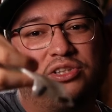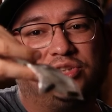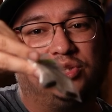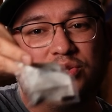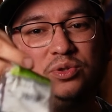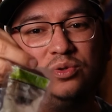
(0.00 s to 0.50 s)

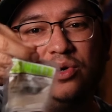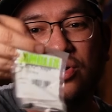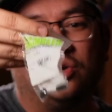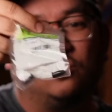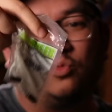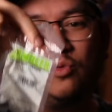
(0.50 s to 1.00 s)
Two
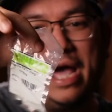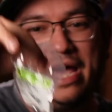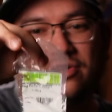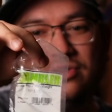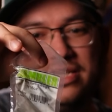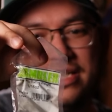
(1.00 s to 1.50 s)

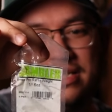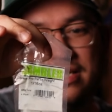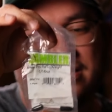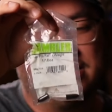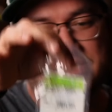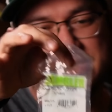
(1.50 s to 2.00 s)
rattling
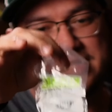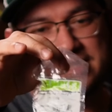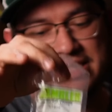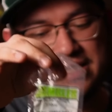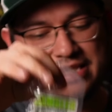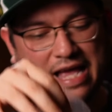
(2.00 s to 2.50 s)

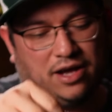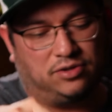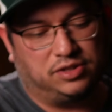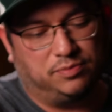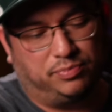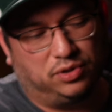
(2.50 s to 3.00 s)
16th
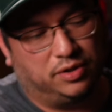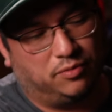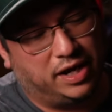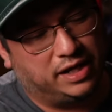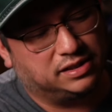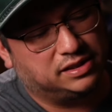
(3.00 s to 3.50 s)
ounce bullet
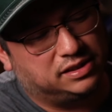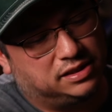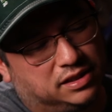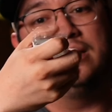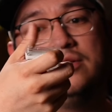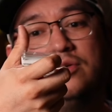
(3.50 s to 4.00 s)
weights,
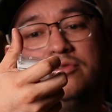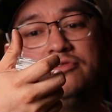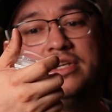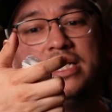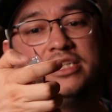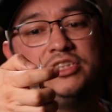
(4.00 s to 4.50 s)
a little
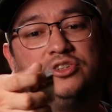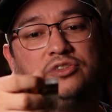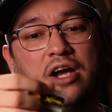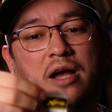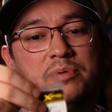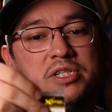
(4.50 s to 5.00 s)
finesse
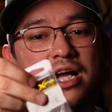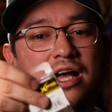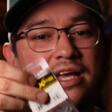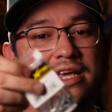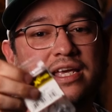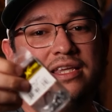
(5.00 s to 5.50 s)
drop
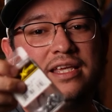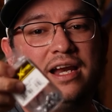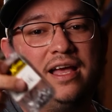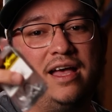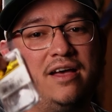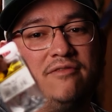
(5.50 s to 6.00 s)
shot kit that
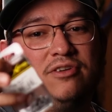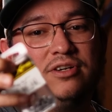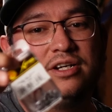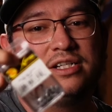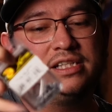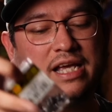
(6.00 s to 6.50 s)
I have,
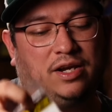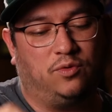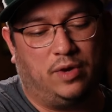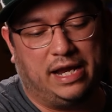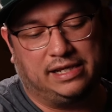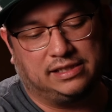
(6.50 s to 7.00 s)
hooks
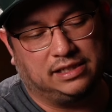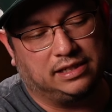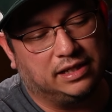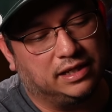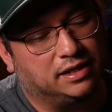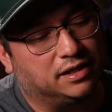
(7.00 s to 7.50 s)
and weights in
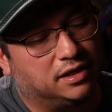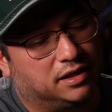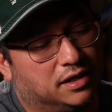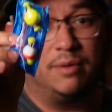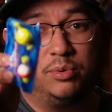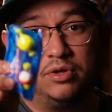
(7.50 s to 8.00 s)
here,
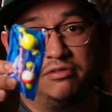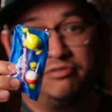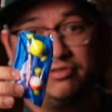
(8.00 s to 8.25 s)
a couple of